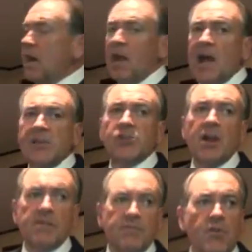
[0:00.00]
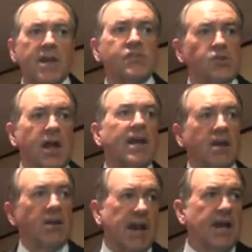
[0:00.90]
allies and our friends
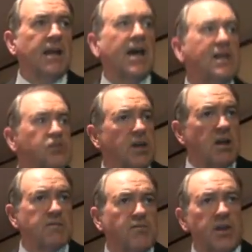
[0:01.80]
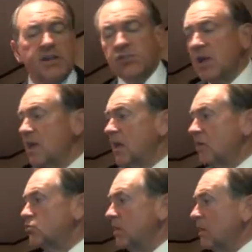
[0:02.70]
like our allies and our friends,
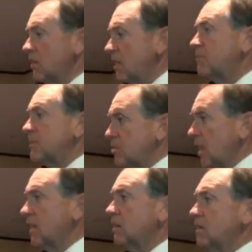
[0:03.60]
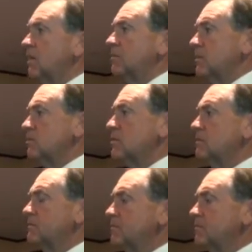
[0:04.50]
and treat our enemies like our enemies.